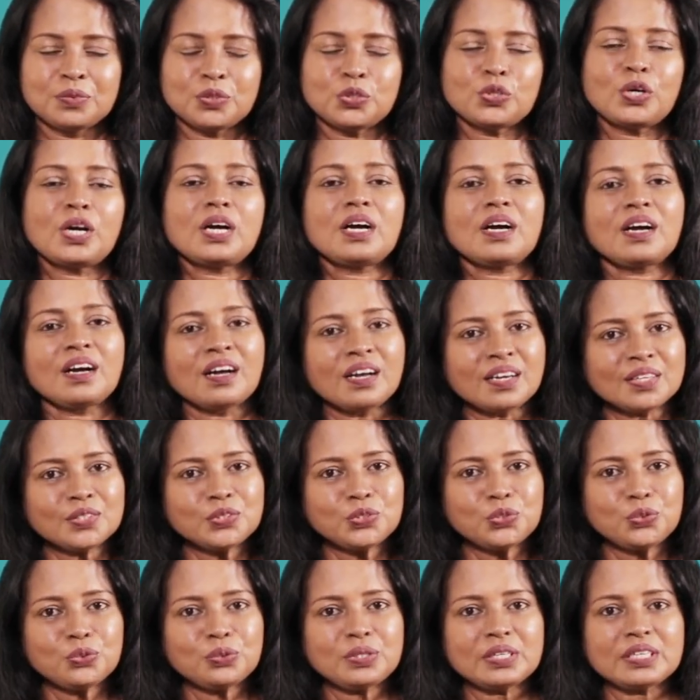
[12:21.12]
You are
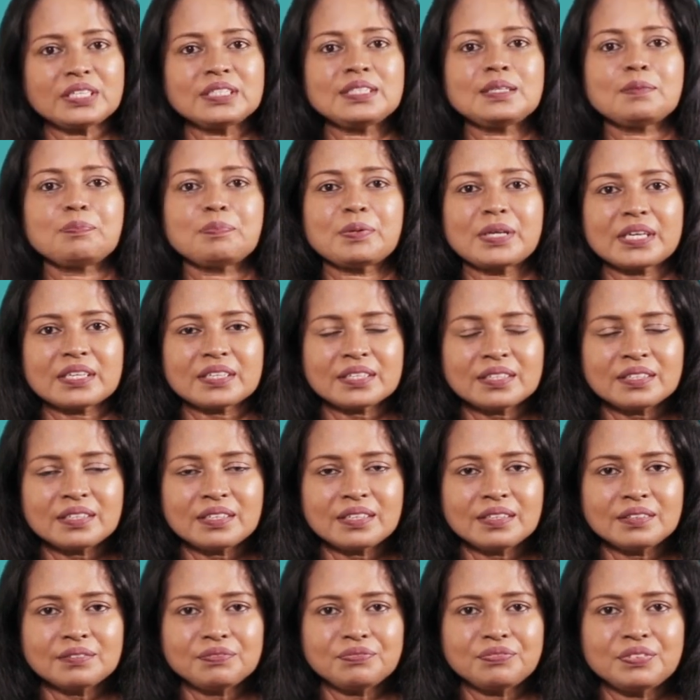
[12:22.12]
asked to write a
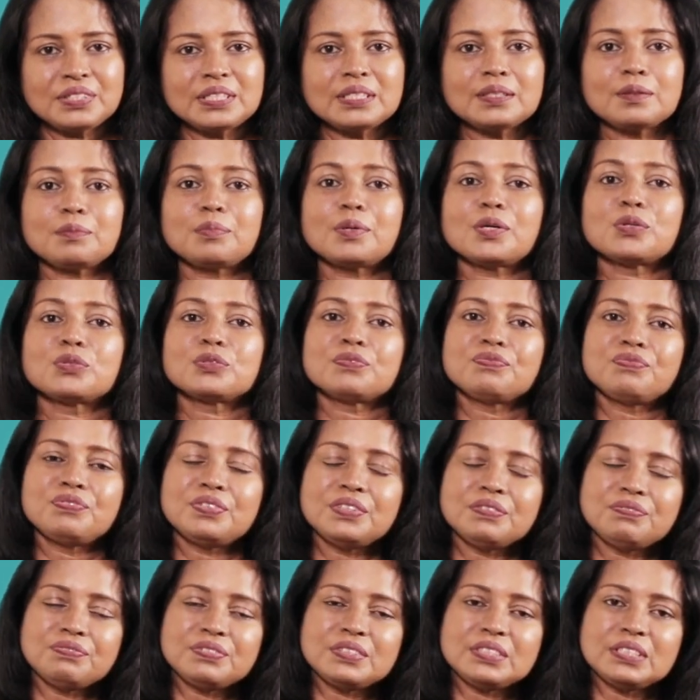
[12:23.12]
paragraph in about
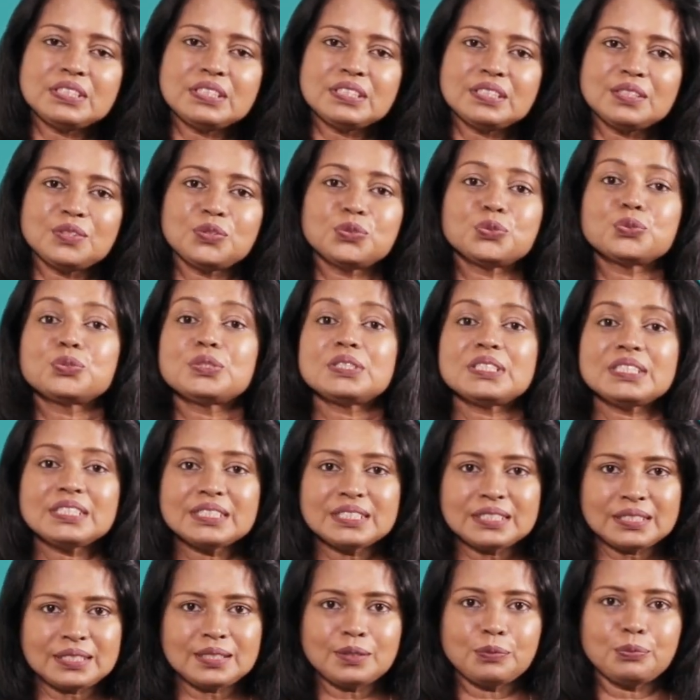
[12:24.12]
50 to
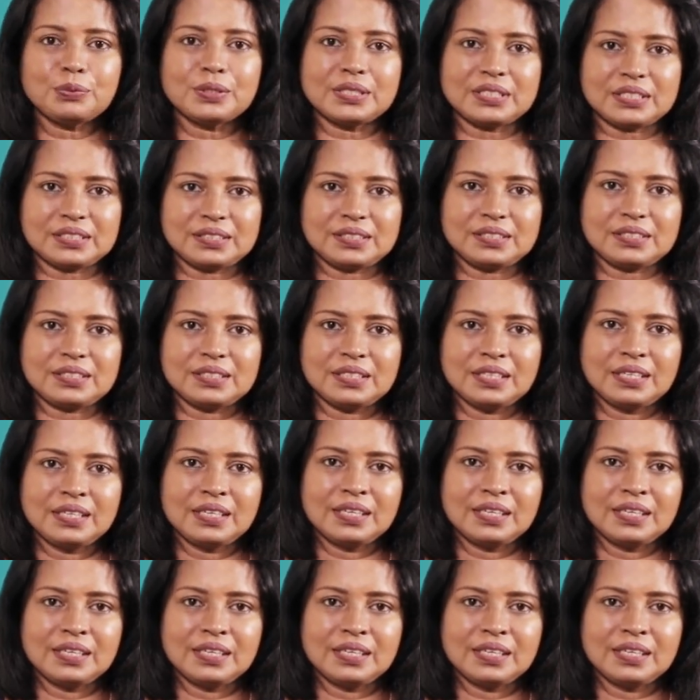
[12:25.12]
60 words.